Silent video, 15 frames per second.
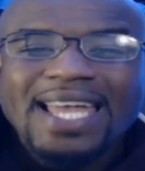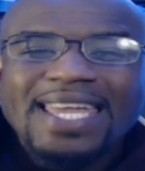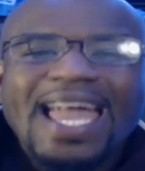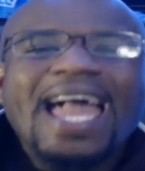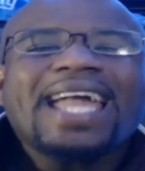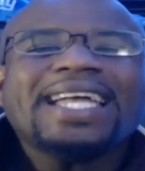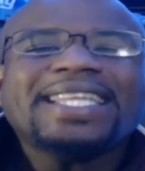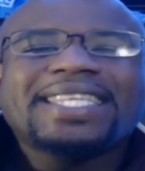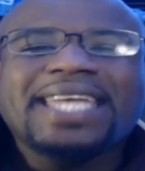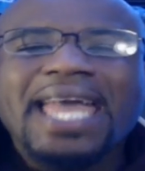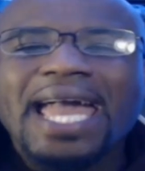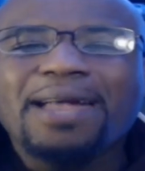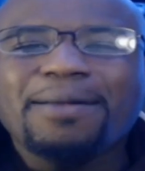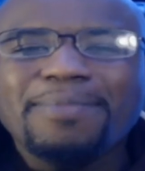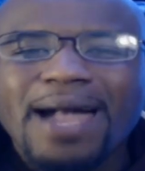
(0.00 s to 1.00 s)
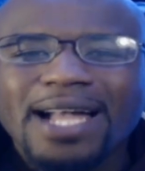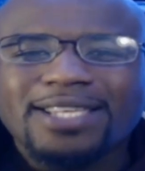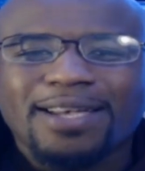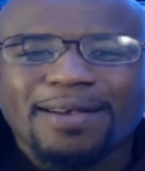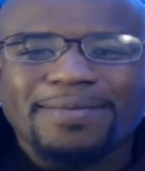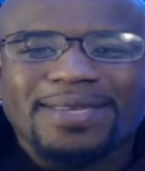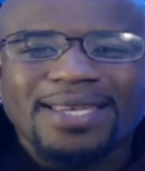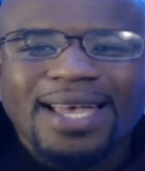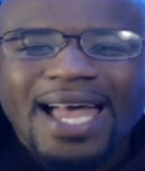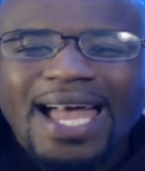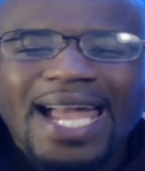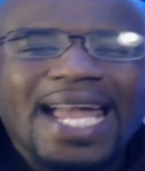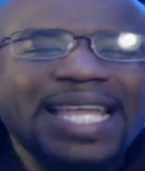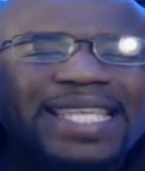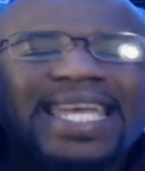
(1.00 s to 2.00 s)
Yeah, against cake matchups,
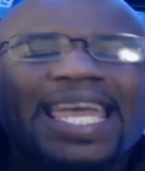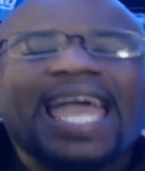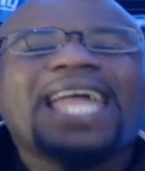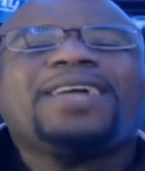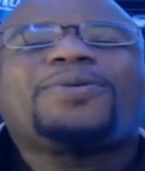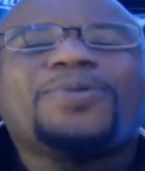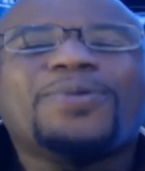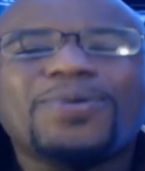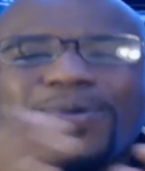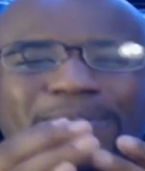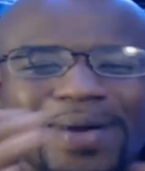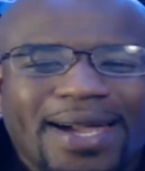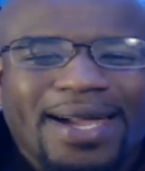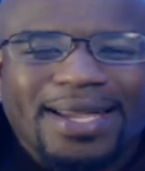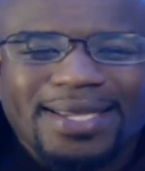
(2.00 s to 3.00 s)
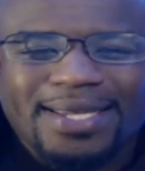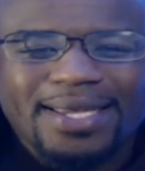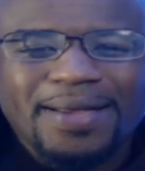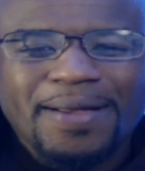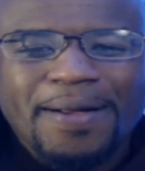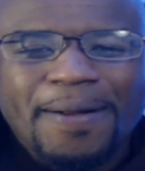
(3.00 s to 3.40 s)
against cake cornerbacks.